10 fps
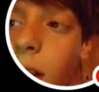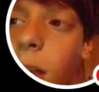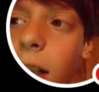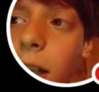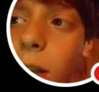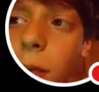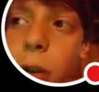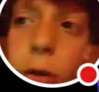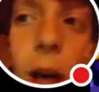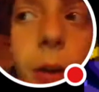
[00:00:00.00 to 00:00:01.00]
Okay, so his
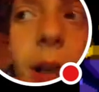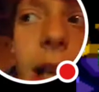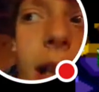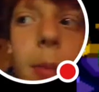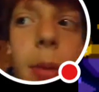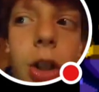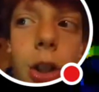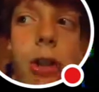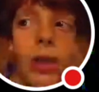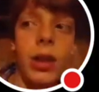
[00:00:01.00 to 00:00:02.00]
drowning
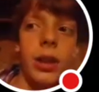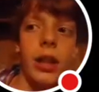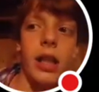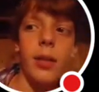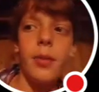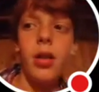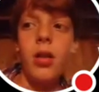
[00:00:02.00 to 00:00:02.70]
animation is the same.